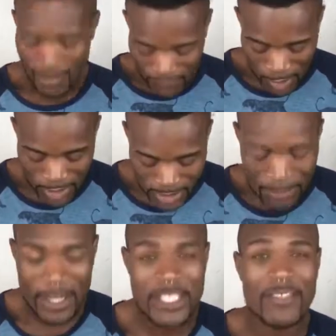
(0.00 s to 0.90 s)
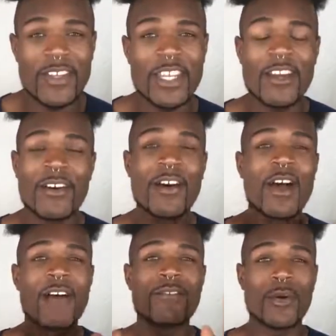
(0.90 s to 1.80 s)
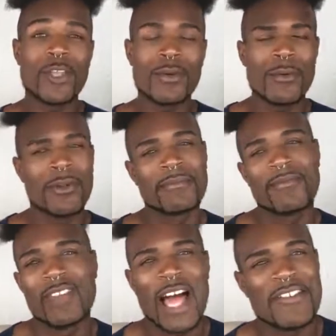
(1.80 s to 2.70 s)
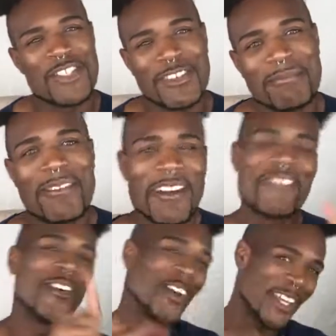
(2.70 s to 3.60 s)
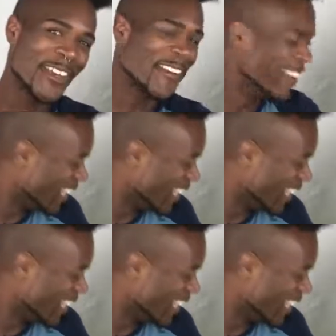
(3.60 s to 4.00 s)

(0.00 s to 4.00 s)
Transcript: video for you. Well, live stream for you.